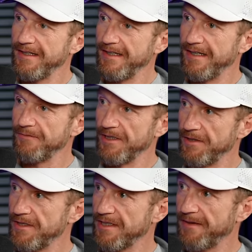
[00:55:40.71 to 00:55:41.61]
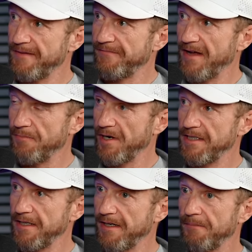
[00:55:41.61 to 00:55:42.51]
it reduces the
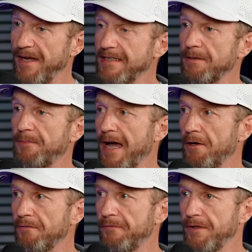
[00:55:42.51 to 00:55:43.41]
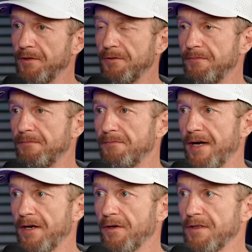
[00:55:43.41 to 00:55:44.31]
vibration and it makes the paddle feel
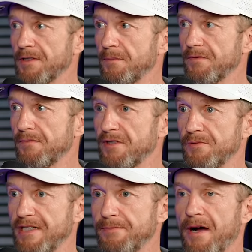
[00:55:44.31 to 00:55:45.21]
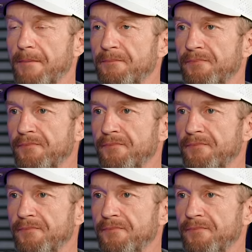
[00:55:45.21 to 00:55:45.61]
better in terms of the sweet spot.